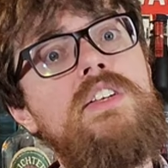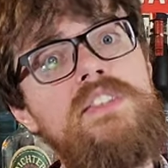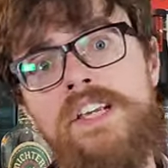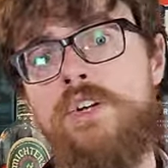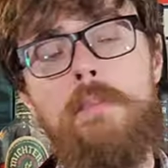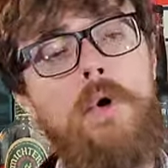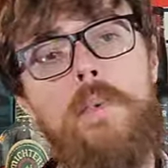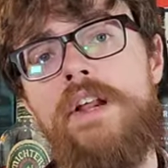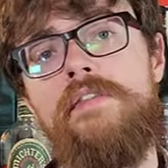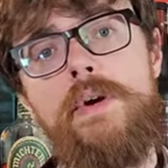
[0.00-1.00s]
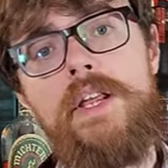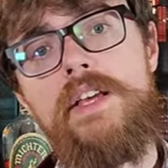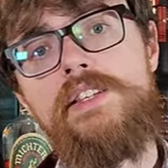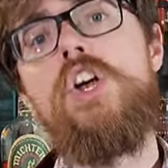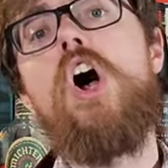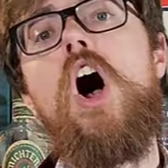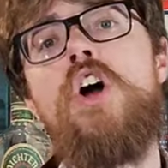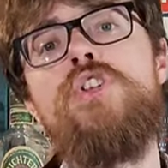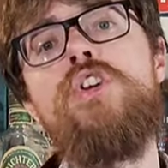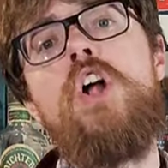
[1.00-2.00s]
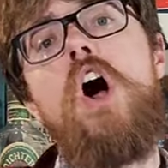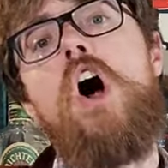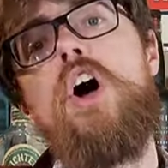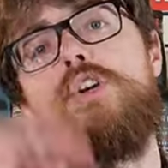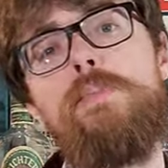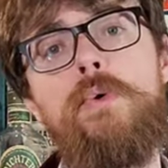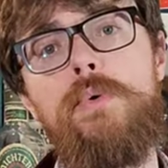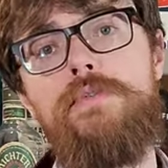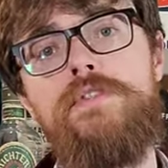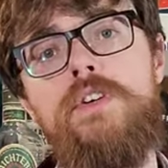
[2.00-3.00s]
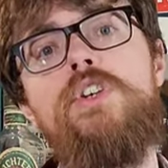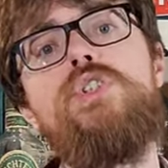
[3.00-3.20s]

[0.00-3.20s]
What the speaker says: single malt, whatever it is, under 100 proof